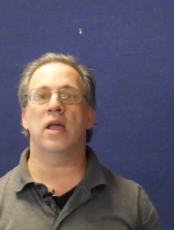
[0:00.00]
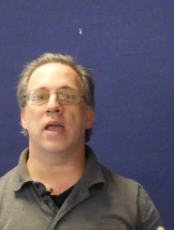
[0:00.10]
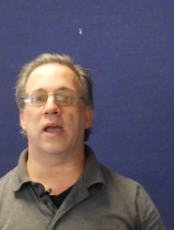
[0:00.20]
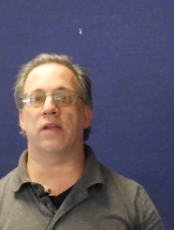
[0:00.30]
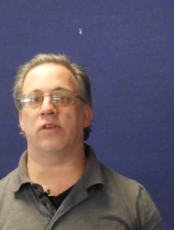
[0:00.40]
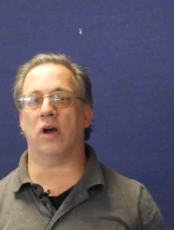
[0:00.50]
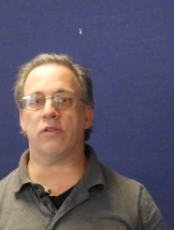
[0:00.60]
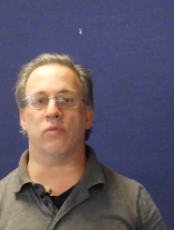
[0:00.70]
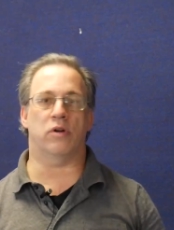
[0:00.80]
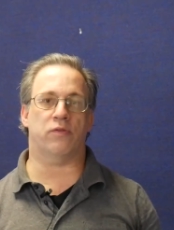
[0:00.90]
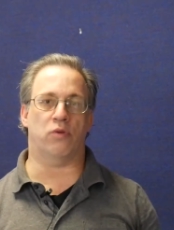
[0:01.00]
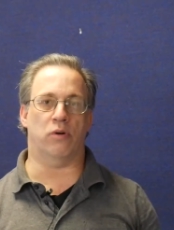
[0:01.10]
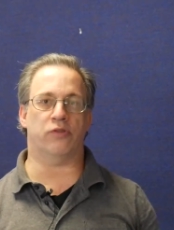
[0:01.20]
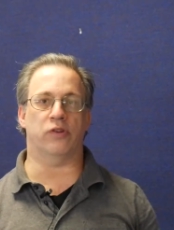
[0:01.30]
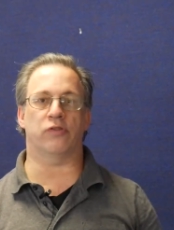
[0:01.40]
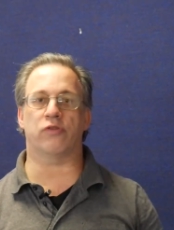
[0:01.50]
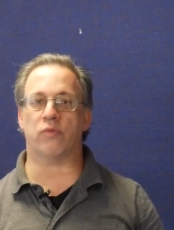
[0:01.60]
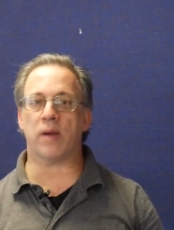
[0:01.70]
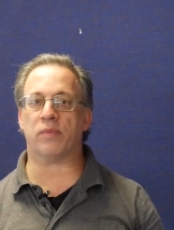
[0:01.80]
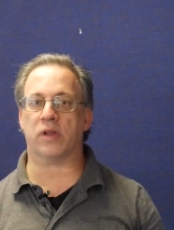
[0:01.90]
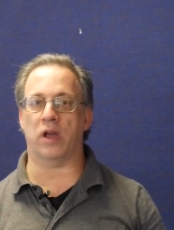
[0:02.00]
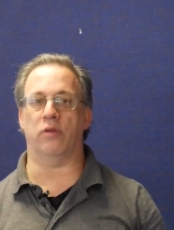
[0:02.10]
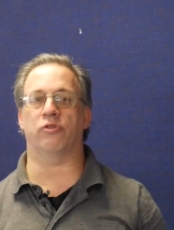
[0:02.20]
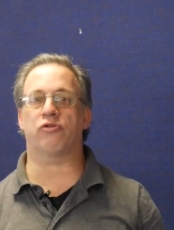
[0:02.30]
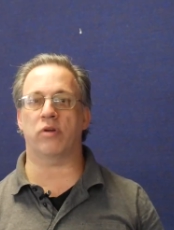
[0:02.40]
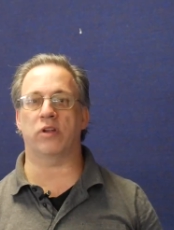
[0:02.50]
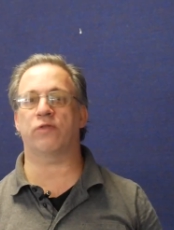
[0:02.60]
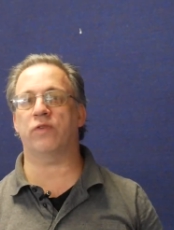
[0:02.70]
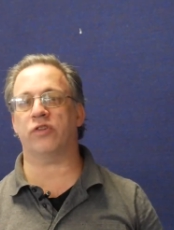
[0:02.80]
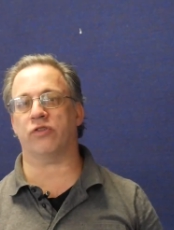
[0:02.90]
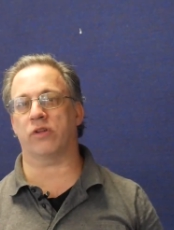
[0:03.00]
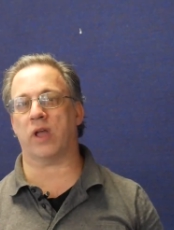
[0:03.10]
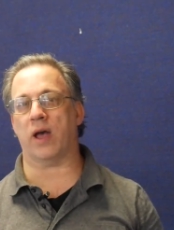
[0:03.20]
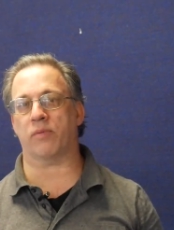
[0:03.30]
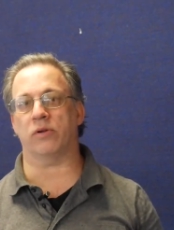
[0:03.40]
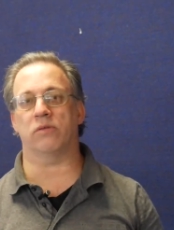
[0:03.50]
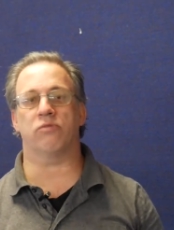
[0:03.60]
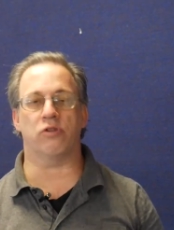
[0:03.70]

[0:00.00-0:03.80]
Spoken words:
And the other one, of course, is the replicator, which creates physical capital,